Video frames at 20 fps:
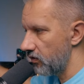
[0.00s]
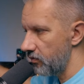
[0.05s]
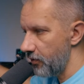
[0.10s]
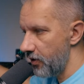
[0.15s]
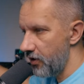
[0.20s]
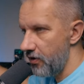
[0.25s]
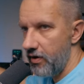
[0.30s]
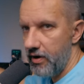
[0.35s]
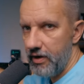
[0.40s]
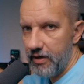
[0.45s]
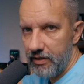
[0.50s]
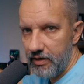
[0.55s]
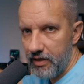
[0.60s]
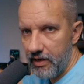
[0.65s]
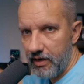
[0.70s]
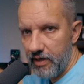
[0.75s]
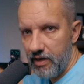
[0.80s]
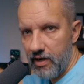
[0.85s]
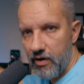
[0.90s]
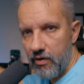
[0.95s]
On my right, I
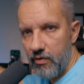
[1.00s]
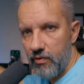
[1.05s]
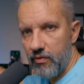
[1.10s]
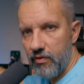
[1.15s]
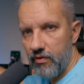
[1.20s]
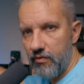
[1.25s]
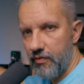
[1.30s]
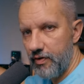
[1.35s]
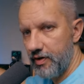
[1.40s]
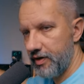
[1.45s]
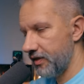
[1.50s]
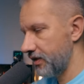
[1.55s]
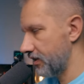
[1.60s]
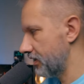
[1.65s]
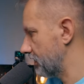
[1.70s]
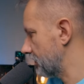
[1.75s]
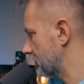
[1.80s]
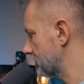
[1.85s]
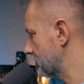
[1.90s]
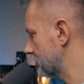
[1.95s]
have a
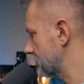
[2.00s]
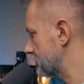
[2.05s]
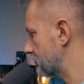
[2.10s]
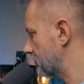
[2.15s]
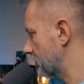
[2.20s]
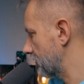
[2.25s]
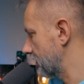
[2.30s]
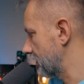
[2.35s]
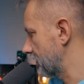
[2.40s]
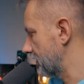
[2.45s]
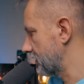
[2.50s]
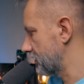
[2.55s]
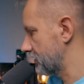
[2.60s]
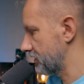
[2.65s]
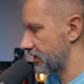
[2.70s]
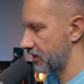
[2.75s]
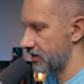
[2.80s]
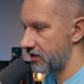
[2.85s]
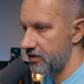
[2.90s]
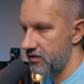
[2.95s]
vertical display, and
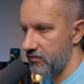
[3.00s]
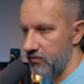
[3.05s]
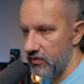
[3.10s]
that is